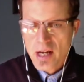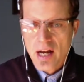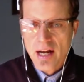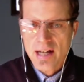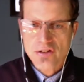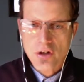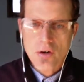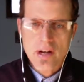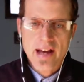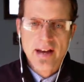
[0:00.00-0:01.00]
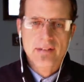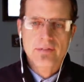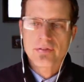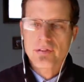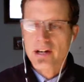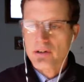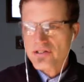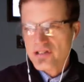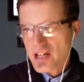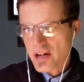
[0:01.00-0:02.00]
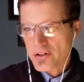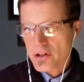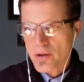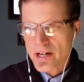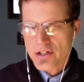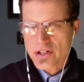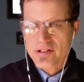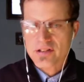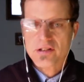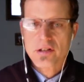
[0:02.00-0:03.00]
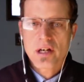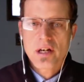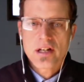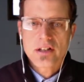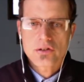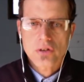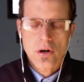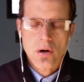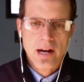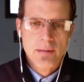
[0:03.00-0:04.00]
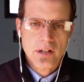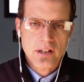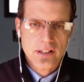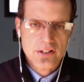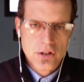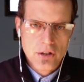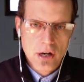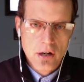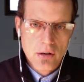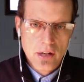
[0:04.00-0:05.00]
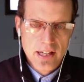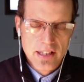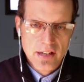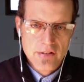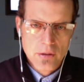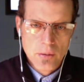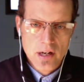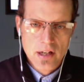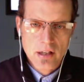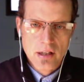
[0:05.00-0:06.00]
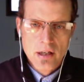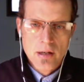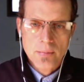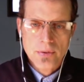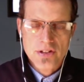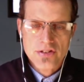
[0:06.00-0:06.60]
I don't see other questions. So I'm going to let you go and get to work. Please